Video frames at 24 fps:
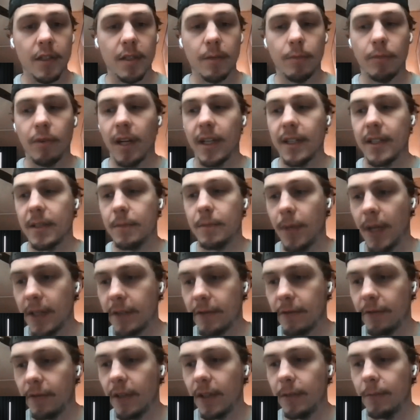to surprise his
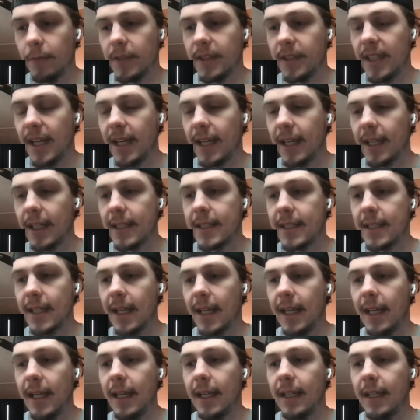best friend with tickets,
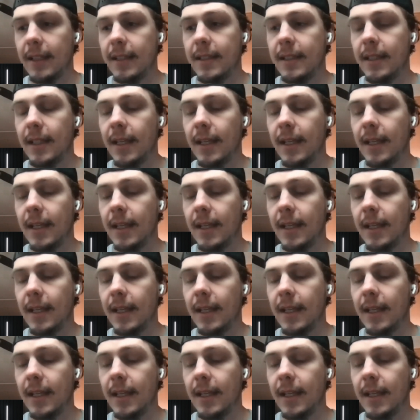and